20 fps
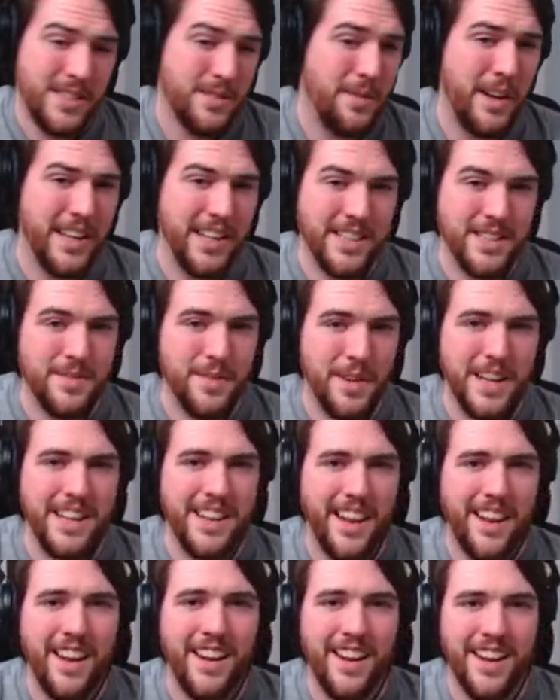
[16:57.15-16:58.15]
Funny, it's funny
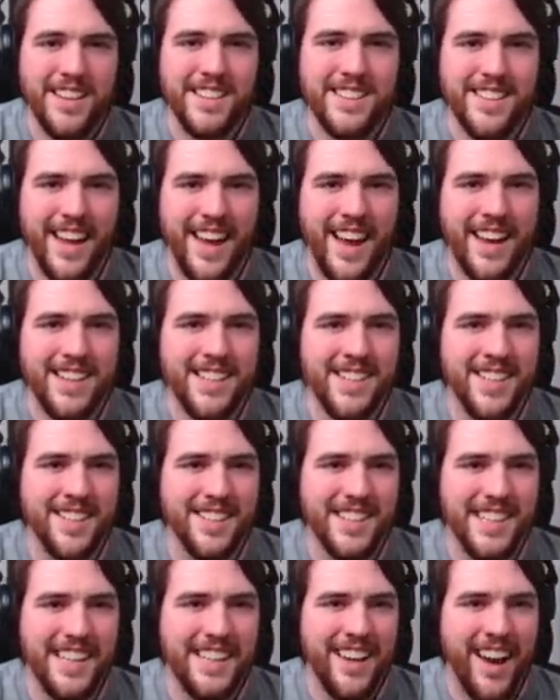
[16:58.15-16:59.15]
that it is
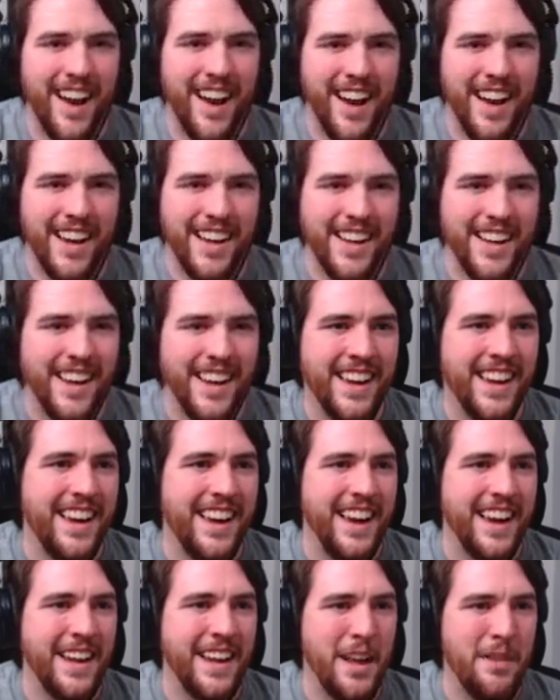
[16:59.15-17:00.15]
actually Guy,
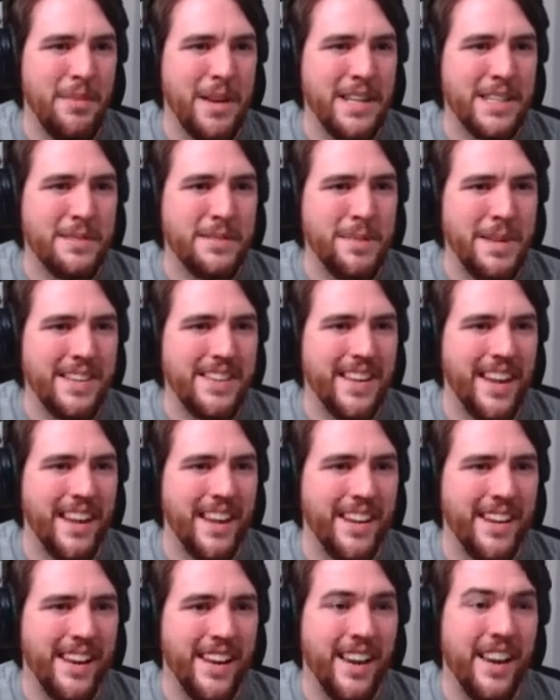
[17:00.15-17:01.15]
and that makes me
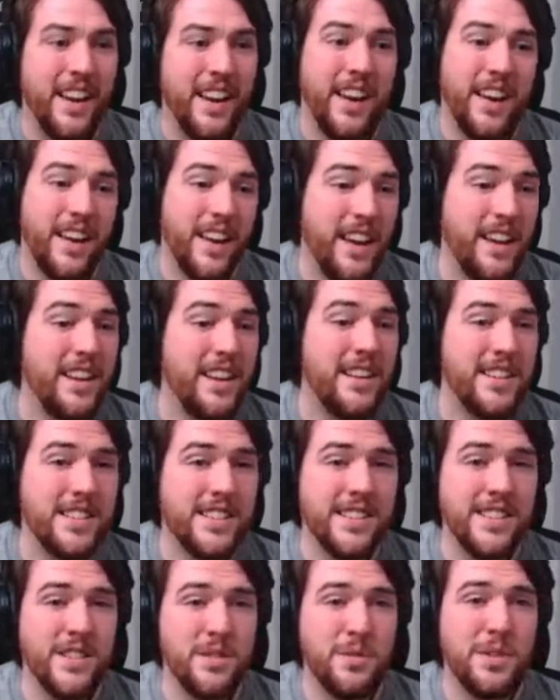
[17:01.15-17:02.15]
think, in
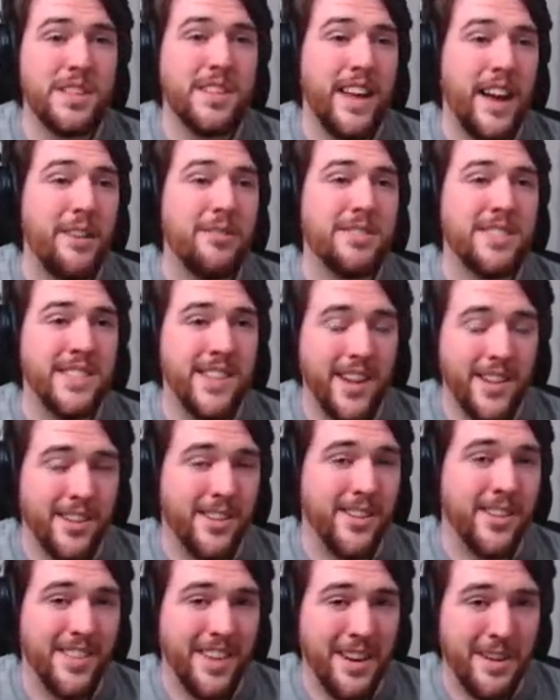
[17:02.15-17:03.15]
addition to 1,000
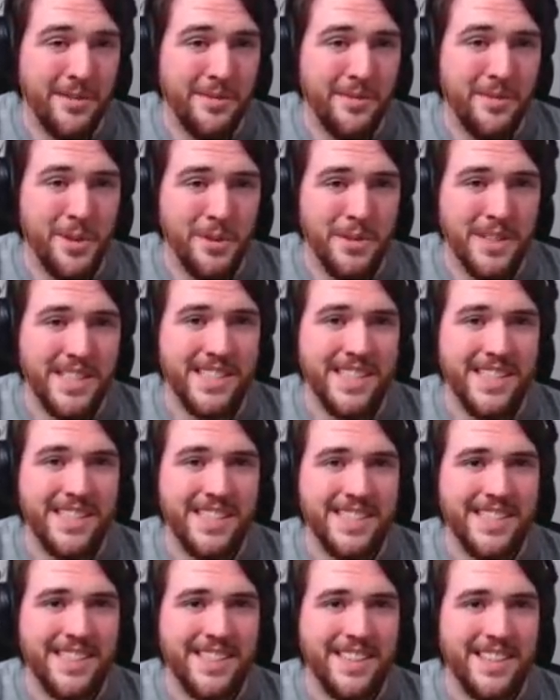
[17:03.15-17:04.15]
other
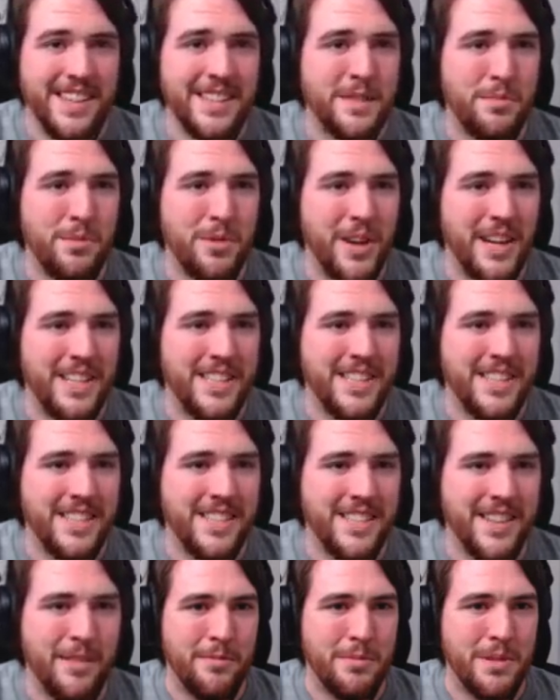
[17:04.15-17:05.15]
influences and
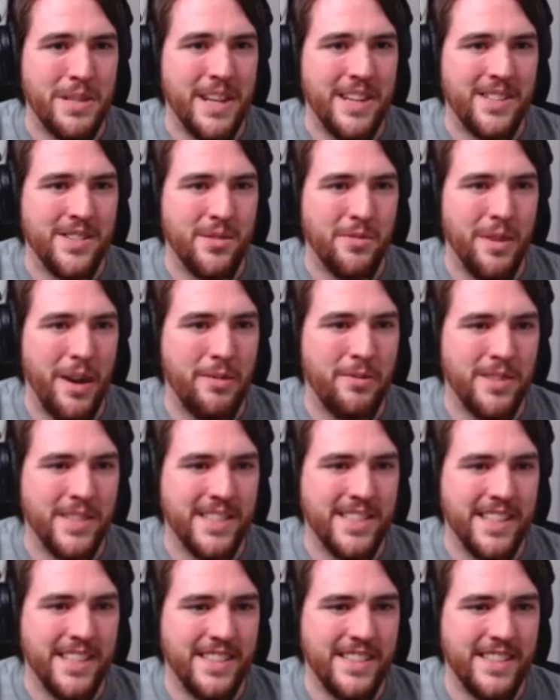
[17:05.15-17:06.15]
inspirations potential
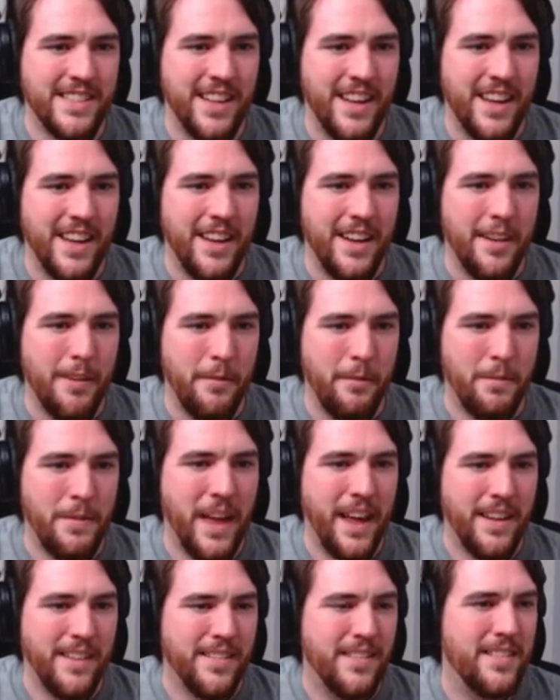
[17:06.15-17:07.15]
references,
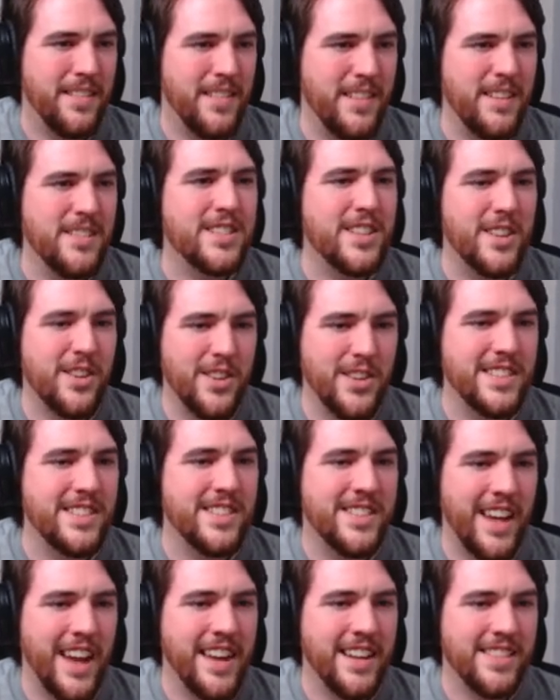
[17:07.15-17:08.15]
that there's a good
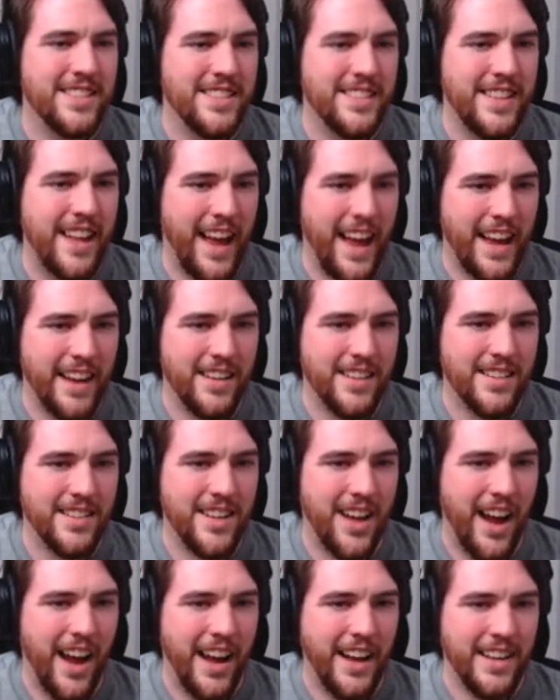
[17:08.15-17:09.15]
chance that
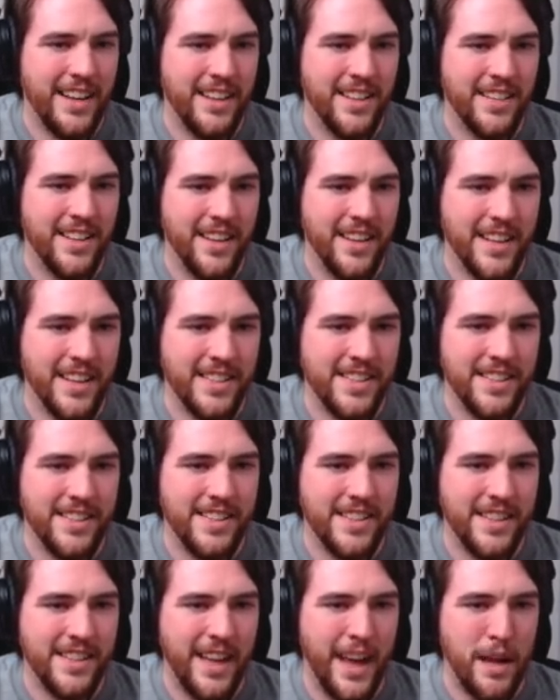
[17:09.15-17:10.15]
tied into this
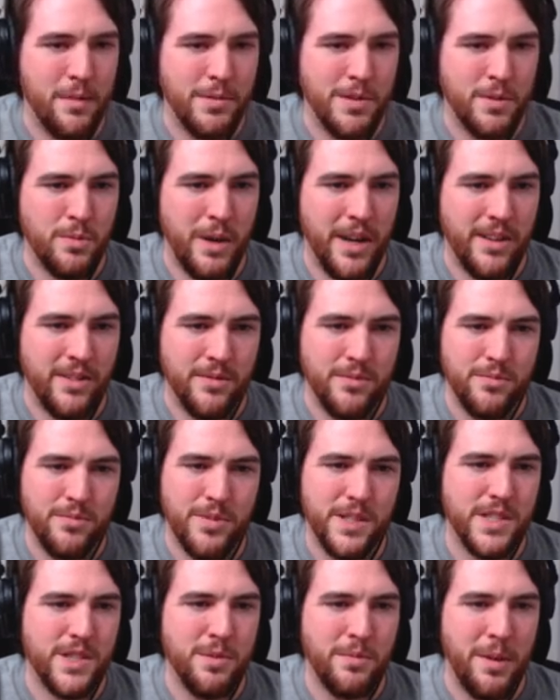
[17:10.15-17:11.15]
game as well.
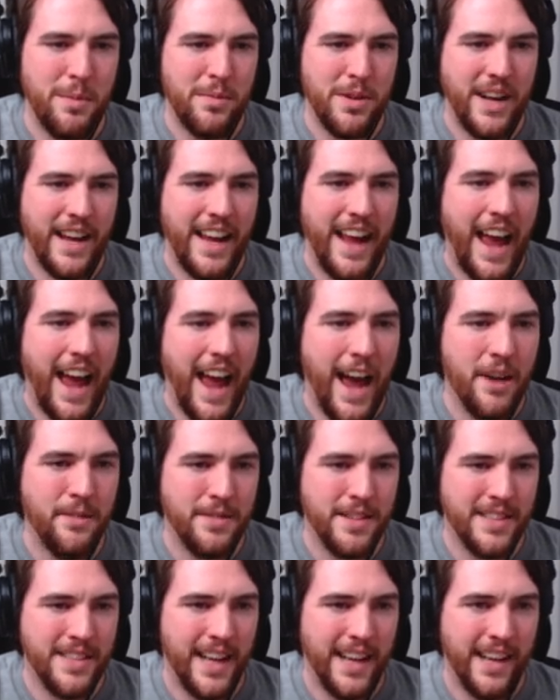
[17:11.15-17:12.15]
Just remembered I have
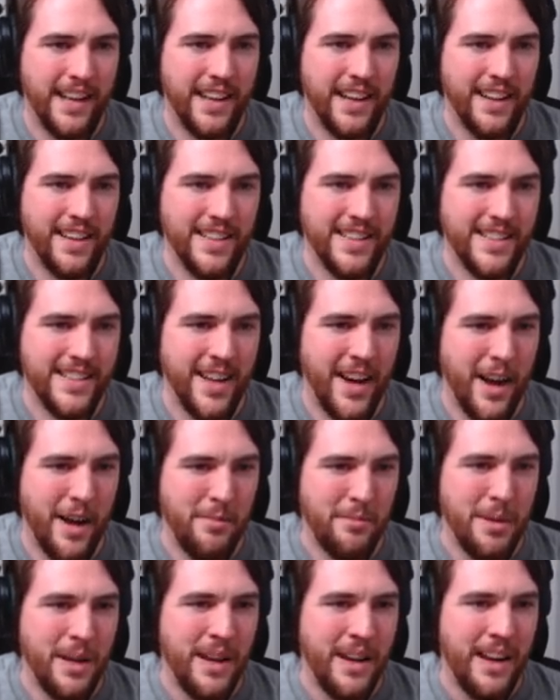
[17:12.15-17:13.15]
to take it in this
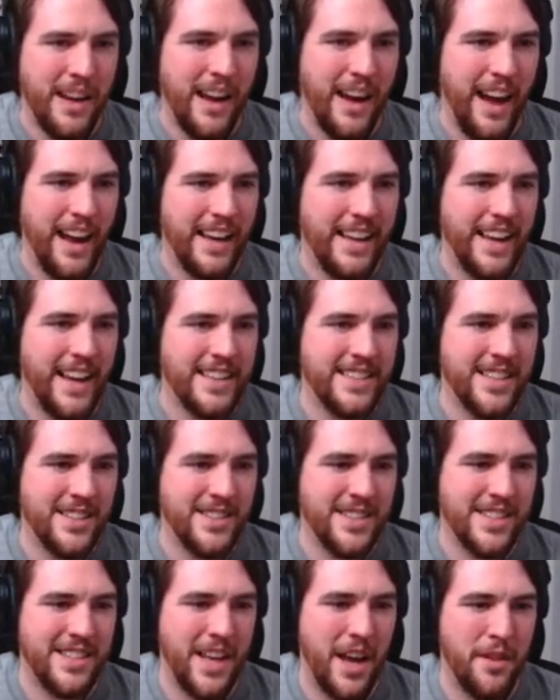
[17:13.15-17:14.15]
time. I guess I'll
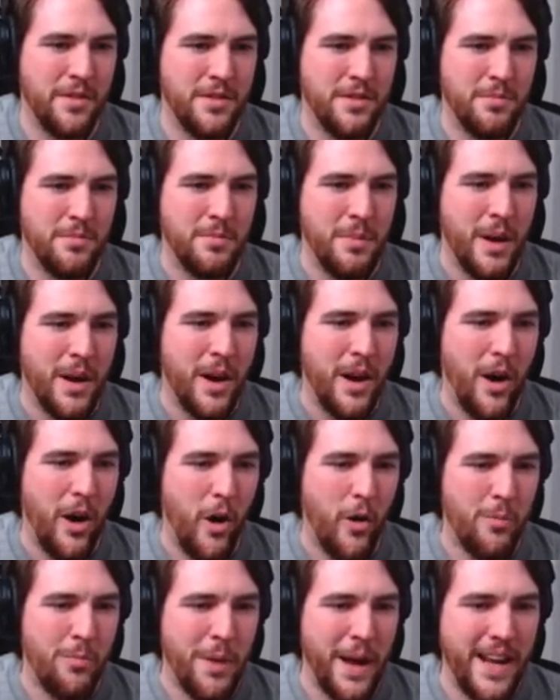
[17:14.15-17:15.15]
just have to
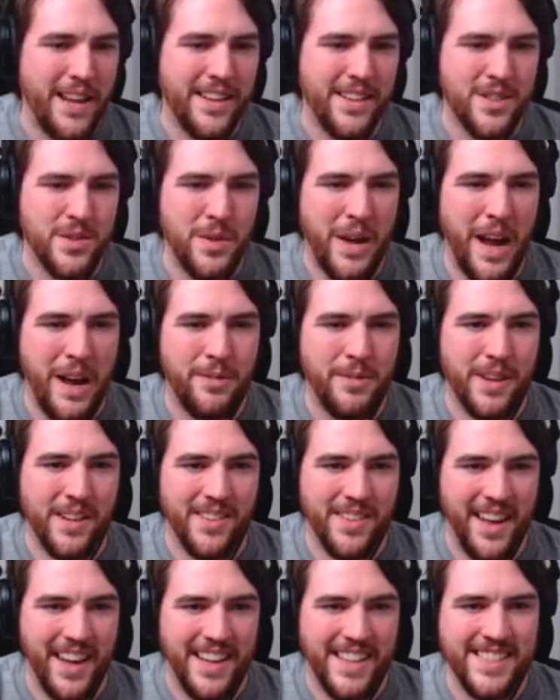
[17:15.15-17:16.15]
obey the traffic
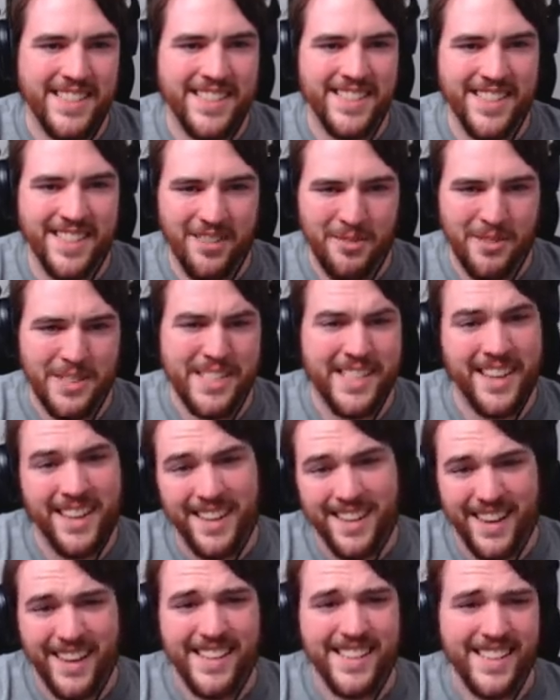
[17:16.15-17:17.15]
lights, which
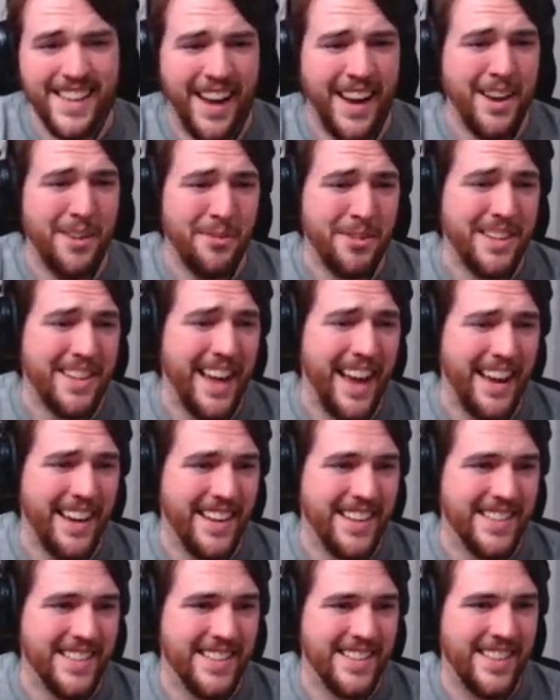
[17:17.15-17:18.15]
is kind of what that
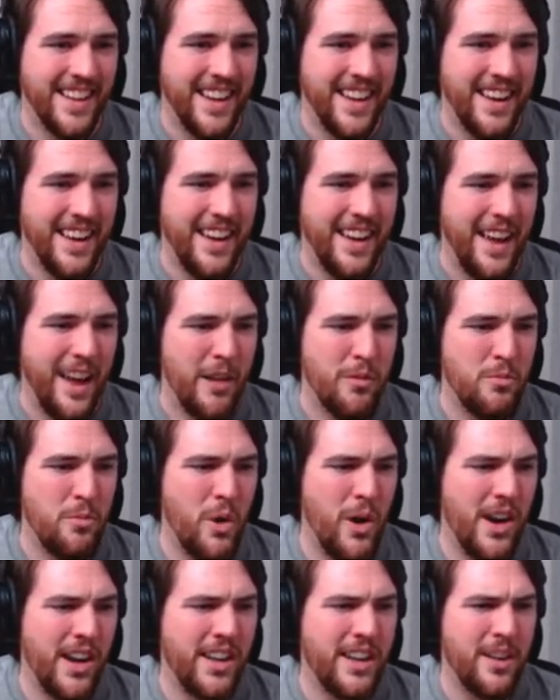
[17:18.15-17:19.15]
is, and
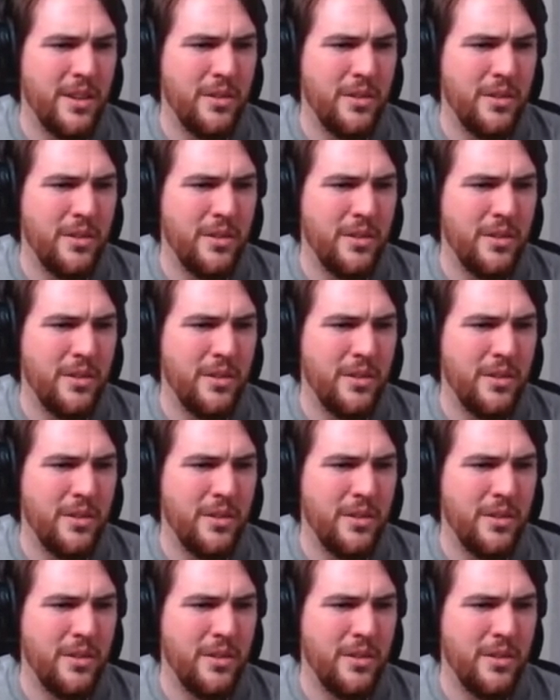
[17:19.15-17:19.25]
walk